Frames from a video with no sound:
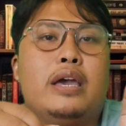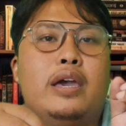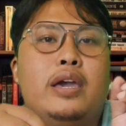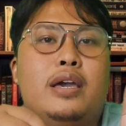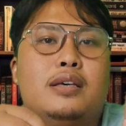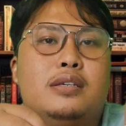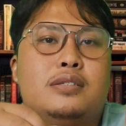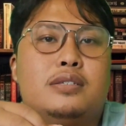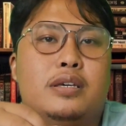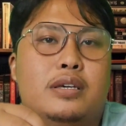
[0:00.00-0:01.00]

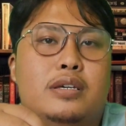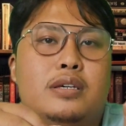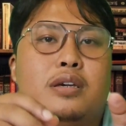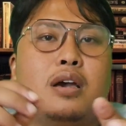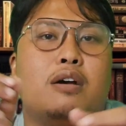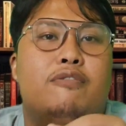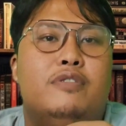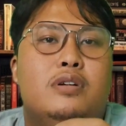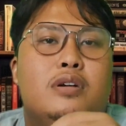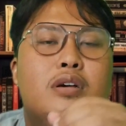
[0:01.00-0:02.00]
PSA
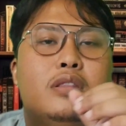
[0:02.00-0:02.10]
offers